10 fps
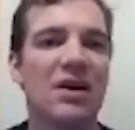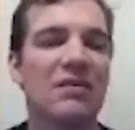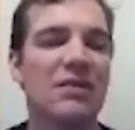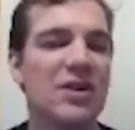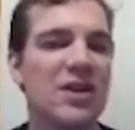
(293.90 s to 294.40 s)

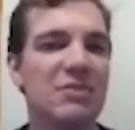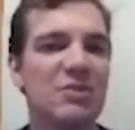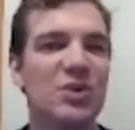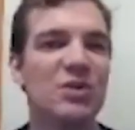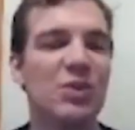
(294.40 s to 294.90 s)
For
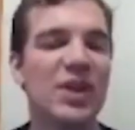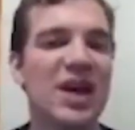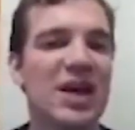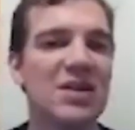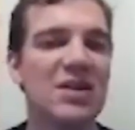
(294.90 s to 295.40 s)
example, when
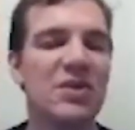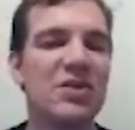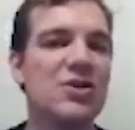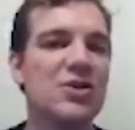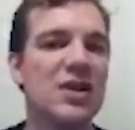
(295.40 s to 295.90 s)

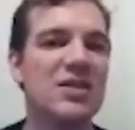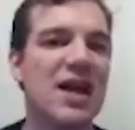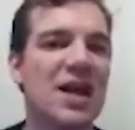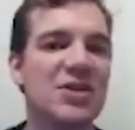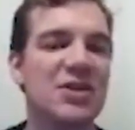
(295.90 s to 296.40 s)
executing
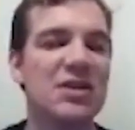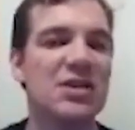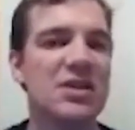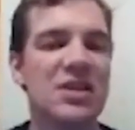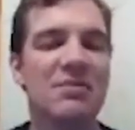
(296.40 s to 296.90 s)
transactions,
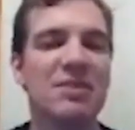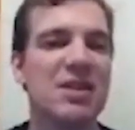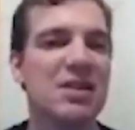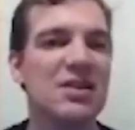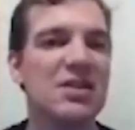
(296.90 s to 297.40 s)
this happens
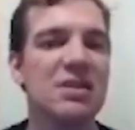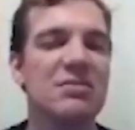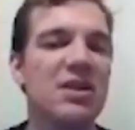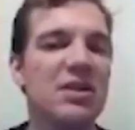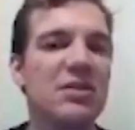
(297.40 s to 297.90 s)
at the
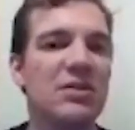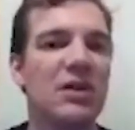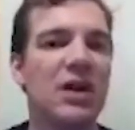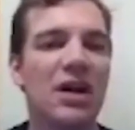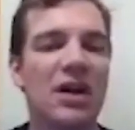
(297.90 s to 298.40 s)
CPU
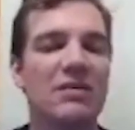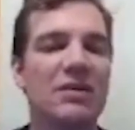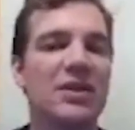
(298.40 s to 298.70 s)
of a